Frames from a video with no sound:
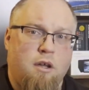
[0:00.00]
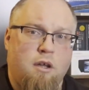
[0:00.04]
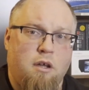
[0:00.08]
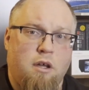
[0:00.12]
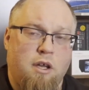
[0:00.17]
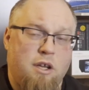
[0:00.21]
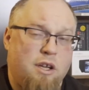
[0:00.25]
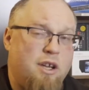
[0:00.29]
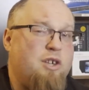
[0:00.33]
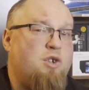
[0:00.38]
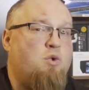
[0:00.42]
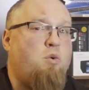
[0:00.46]

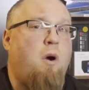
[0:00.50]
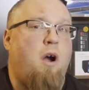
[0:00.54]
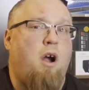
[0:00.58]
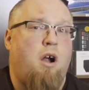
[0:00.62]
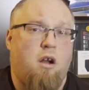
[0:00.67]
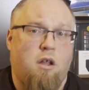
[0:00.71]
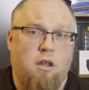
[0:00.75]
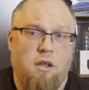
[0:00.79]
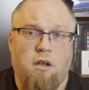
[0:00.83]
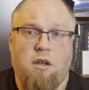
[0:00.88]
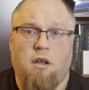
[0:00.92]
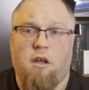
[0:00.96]
It is
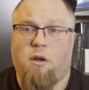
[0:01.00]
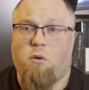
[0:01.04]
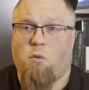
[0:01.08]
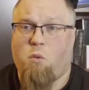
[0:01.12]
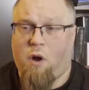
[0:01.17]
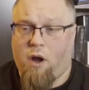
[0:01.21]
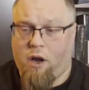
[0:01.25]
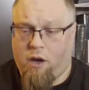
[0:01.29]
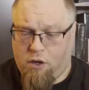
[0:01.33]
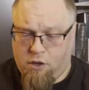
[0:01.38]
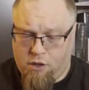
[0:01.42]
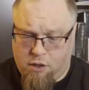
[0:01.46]
wired,
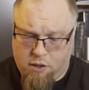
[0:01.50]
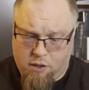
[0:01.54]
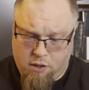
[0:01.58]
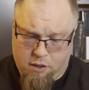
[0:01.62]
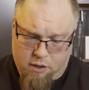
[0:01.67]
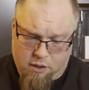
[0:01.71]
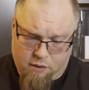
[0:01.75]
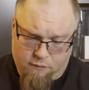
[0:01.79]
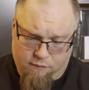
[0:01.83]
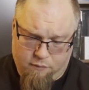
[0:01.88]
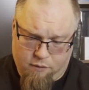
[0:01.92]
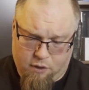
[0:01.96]

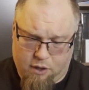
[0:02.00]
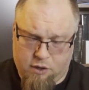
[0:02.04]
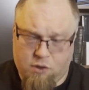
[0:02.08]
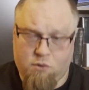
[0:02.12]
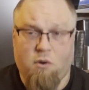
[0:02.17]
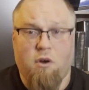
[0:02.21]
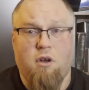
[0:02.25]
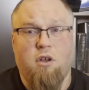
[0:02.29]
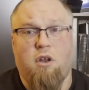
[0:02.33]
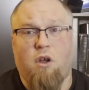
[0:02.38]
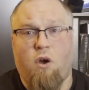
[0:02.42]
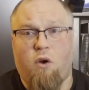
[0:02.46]
if you guys
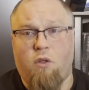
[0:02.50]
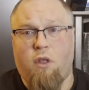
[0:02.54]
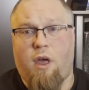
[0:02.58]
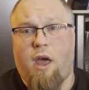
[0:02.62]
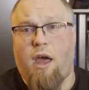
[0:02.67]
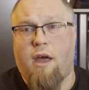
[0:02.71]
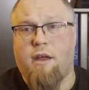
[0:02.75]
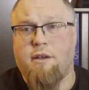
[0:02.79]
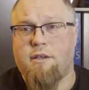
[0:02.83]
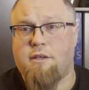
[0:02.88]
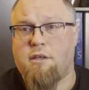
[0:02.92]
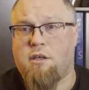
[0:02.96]
want to know
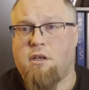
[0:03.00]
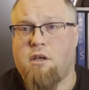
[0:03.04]
that.